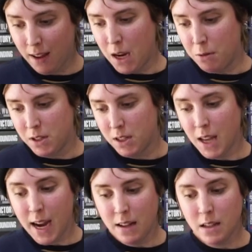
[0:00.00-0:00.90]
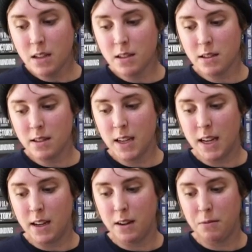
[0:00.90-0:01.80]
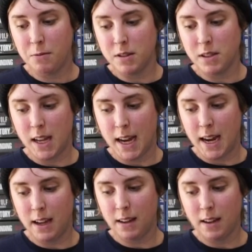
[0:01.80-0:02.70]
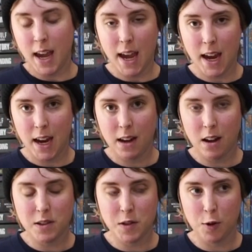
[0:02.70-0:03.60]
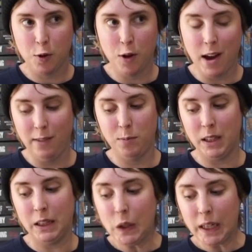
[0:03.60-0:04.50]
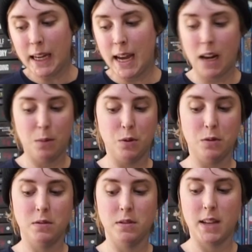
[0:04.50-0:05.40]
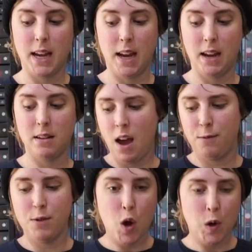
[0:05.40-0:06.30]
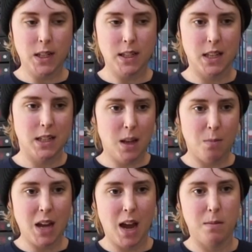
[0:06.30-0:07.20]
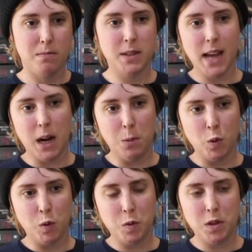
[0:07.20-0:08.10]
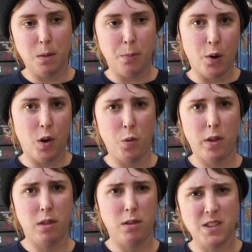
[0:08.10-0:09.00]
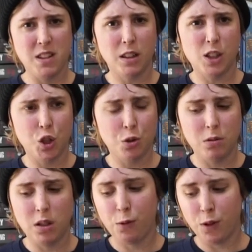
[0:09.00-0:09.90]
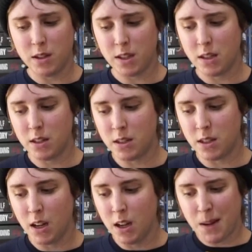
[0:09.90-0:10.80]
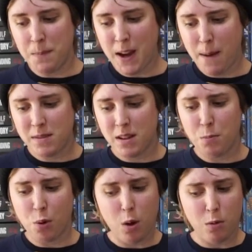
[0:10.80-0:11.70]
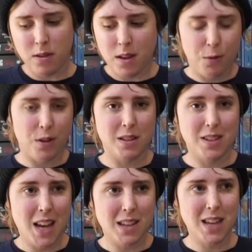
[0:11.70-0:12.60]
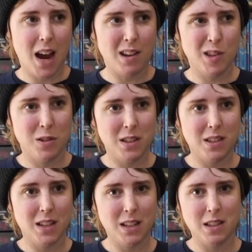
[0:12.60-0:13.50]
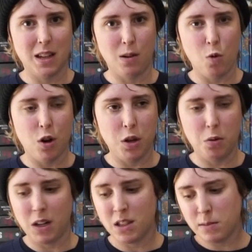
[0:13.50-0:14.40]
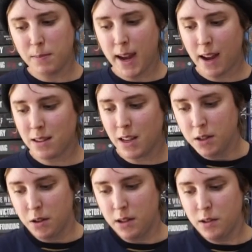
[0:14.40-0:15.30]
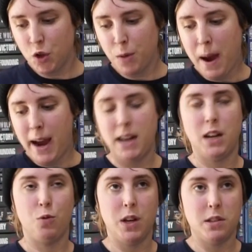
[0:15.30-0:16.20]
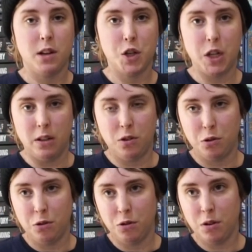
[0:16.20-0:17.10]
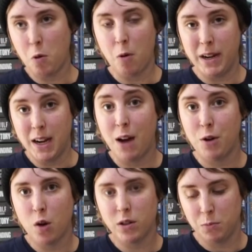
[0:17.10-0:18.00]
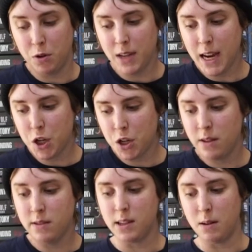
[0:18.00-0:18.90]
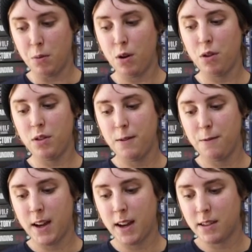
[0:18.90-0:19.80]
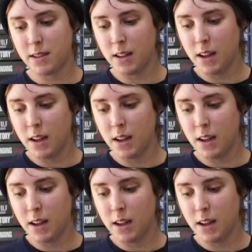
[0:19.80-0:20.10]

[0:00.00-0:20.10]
He was a scientist. He was like, hey, so I've been looking at animals and I've noticed that sometimes animals are born with physiological differences. Sometimes they're born with different sex characteristics than what you would expect. So this dude pioneered research into what we now know as mutations and birth defects.